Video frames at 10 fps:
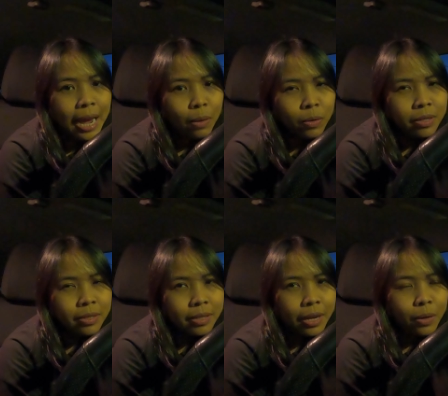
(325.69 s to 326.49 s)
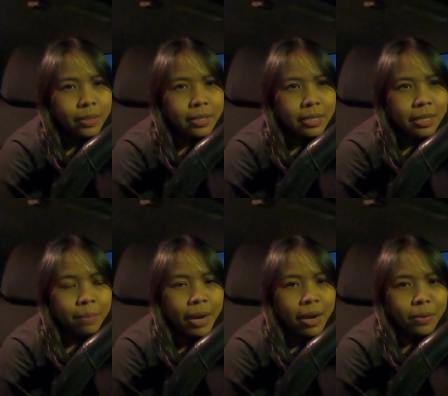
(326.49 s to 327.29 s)
hours I only did
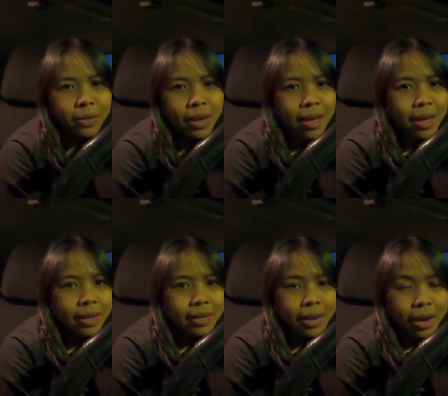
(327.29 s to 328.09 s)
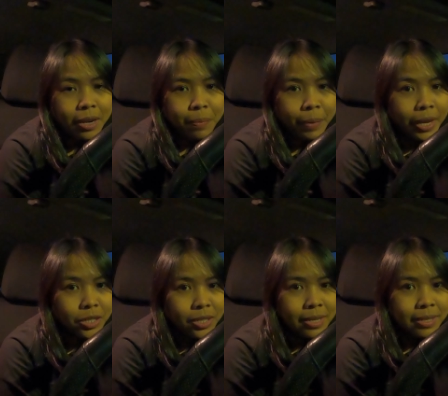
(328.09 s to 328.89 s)
about 9
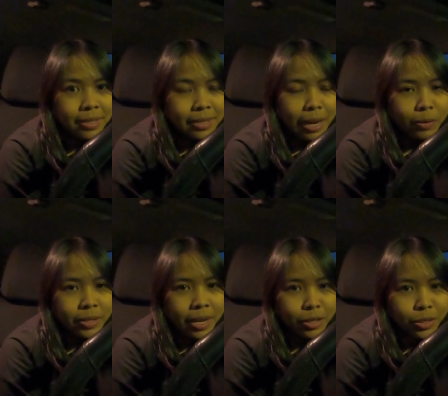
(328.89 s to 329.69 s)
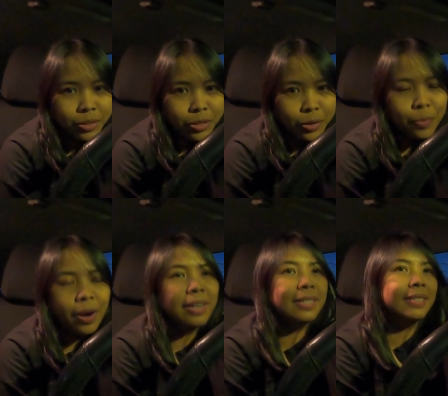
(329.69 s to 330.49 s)
patients. I was actually
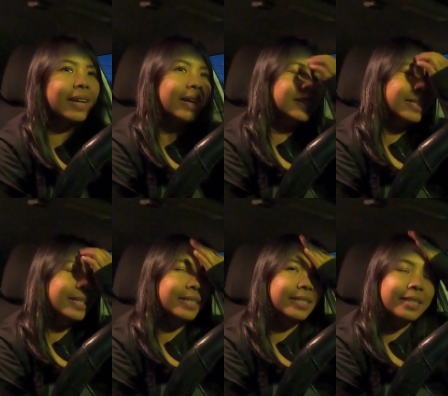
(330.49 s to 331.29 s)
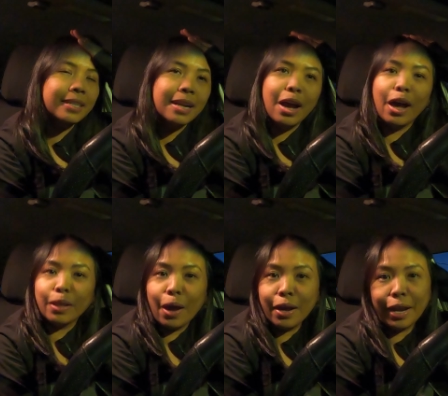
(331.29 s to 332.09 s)
surprised. I did a
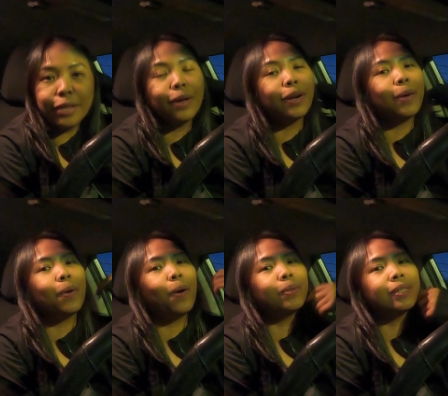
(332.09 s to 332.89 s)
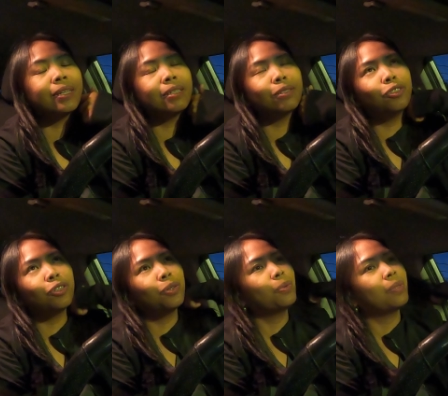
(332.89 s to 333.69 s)
lot. I thought I would only
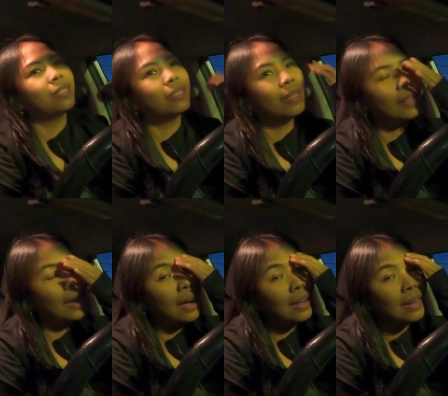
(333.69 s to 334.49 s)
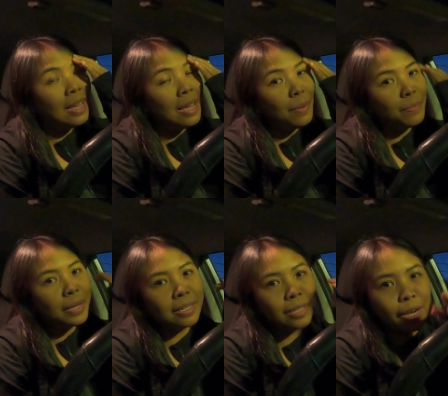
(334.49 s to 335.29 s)
do less than that
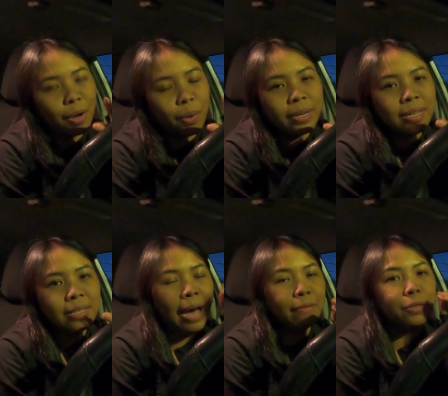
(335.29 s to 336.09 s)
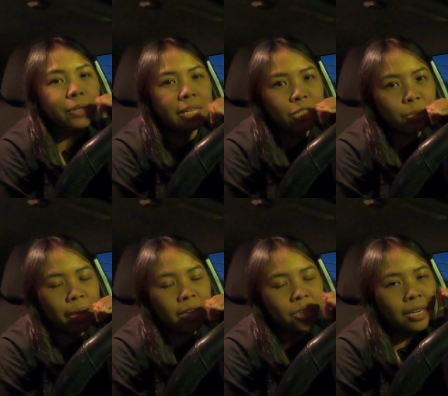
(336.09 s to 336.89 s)
because I noticed after each
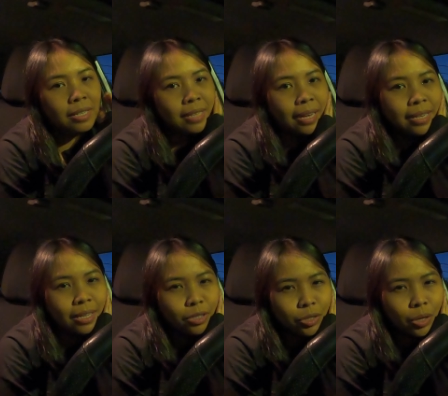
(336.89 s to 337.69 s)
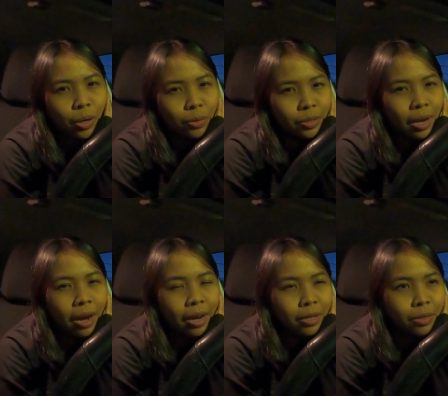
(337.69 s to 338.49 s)
patient I get so
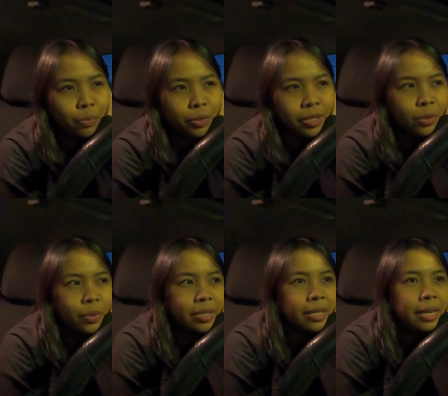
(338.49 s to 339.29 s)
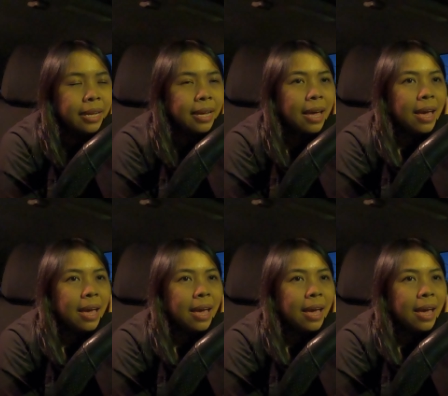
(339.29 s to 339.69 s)
tired pretty quickly,